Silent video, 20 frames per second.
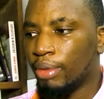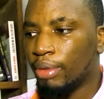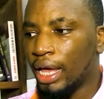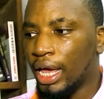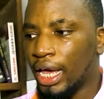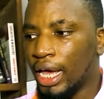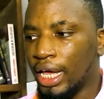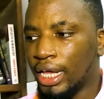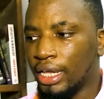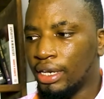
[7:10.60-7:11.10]

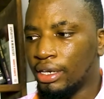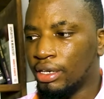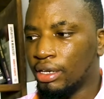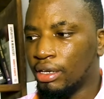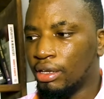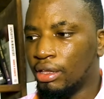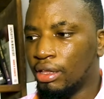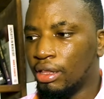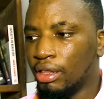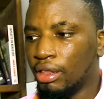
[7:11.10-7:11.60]
And
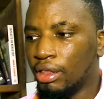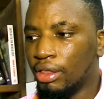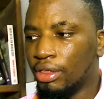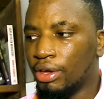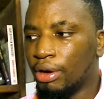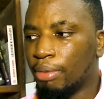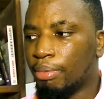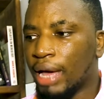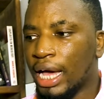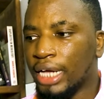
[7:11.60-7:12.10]

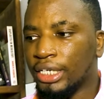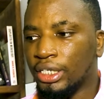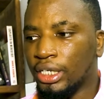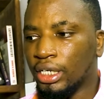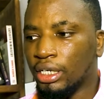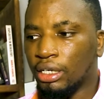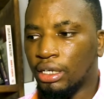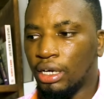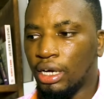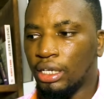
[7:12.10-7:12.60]
their
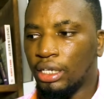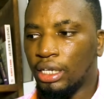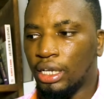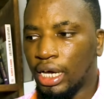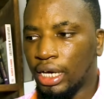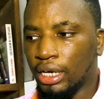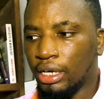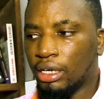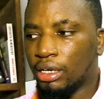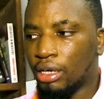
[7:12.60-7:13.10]
magic,
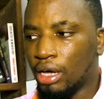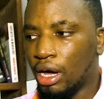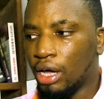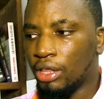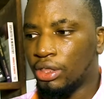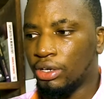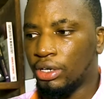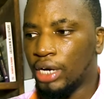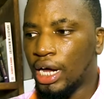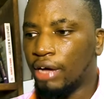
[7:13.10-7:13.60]
unlike
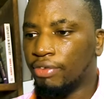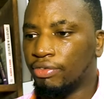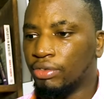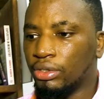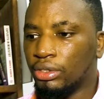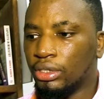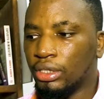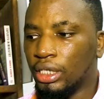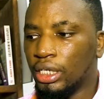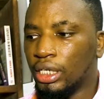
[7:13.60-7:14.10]
other
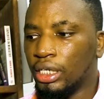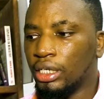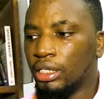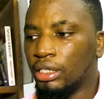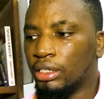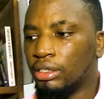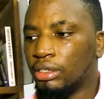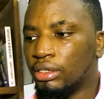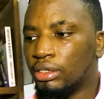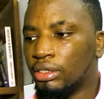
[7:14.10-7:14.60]
novels,
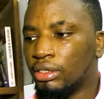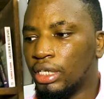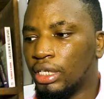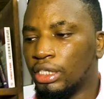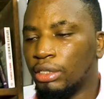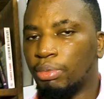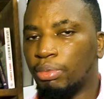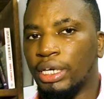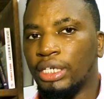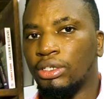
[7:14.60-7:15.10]

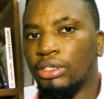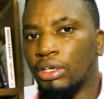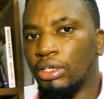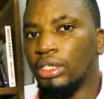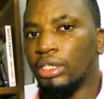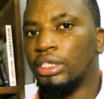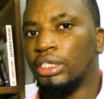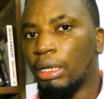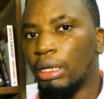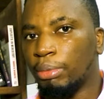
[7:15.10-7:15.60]
it's based on
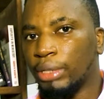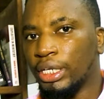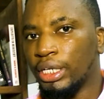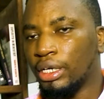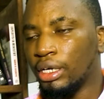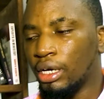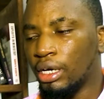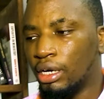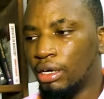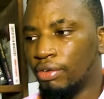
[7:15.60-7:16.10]
the
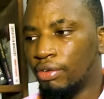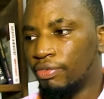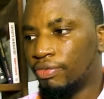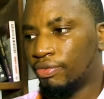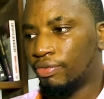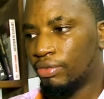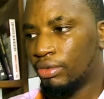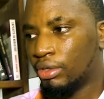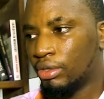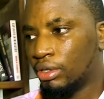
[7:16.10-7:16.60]
summoning of
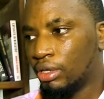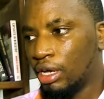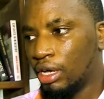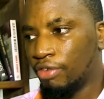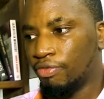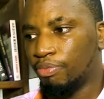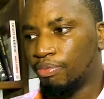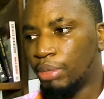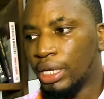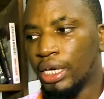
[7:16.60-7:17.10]

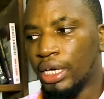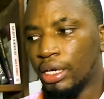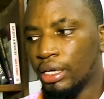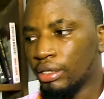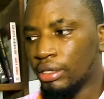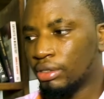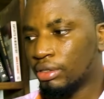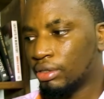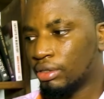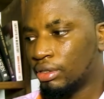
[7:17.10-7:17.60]

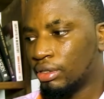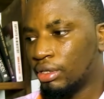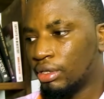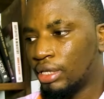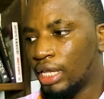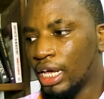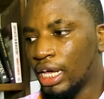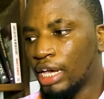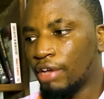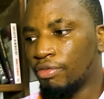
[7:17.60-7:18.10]
beings
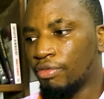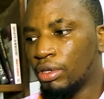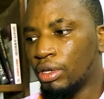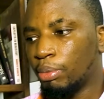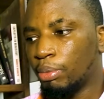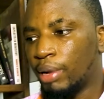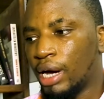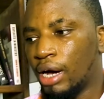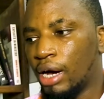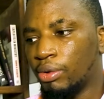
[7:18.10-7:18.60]
that give them their
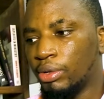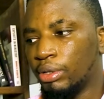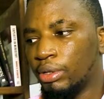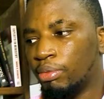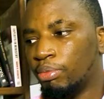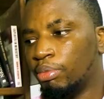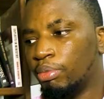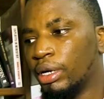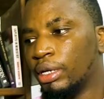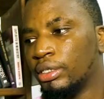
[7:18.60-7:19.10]
power.
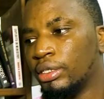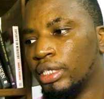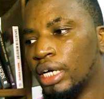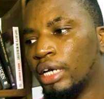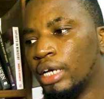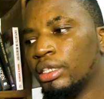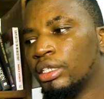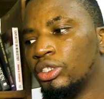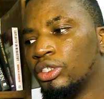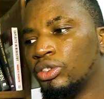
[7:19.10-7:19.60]
But
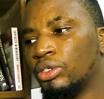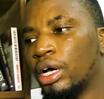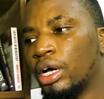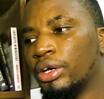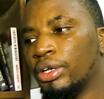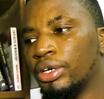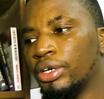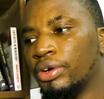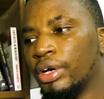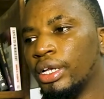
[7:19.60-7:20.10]
Jonathan
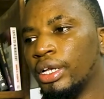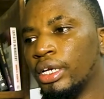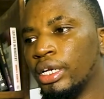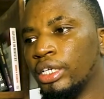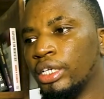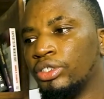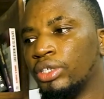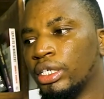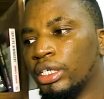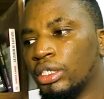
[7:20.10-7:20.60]
Stroud, he created an
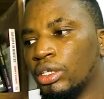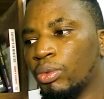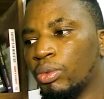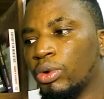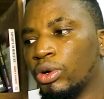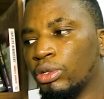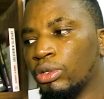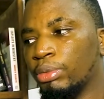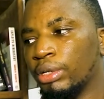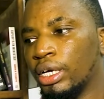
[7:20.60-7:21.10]
interesting
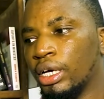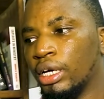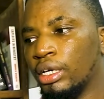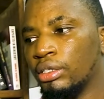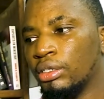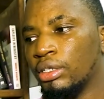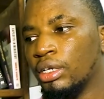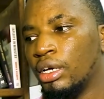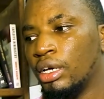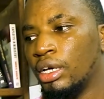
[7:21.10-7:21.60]
world
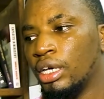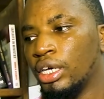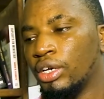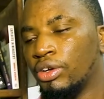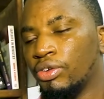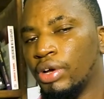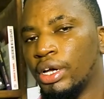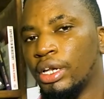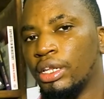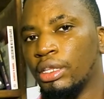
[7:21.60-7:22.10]
because he
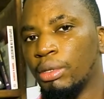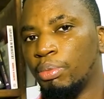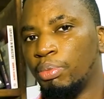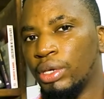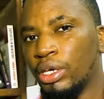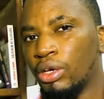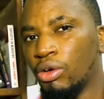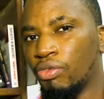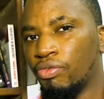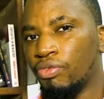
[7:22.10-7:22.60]
created the
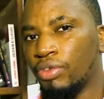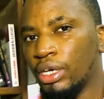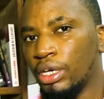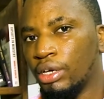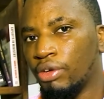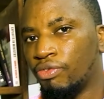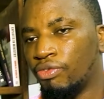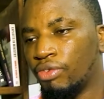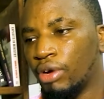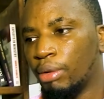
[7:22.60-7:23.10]

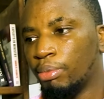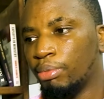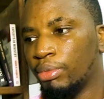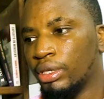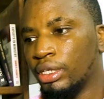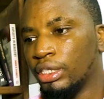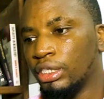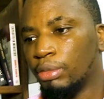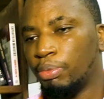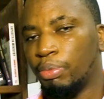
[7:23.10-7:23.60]
POV from
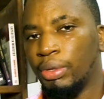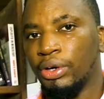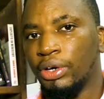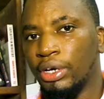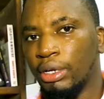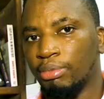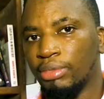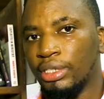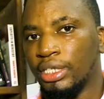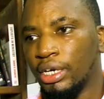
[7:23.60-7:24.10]
the spirit
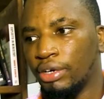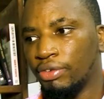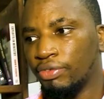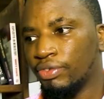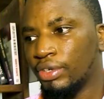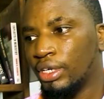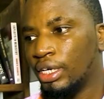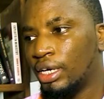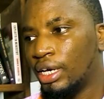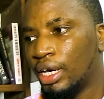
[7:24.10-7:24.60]
himself,
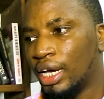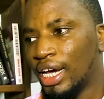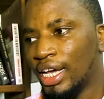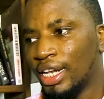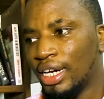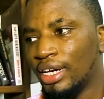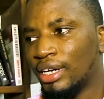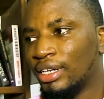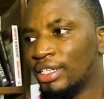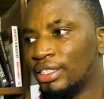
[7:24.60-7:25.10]

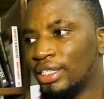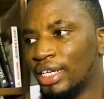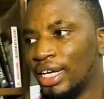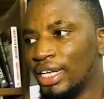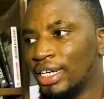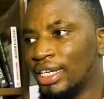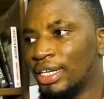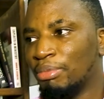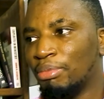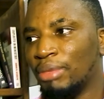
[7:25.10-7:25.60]
and
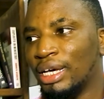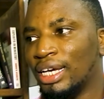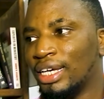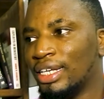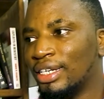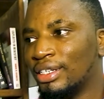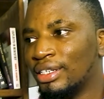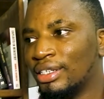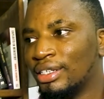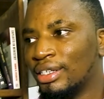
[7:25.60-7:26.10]
he made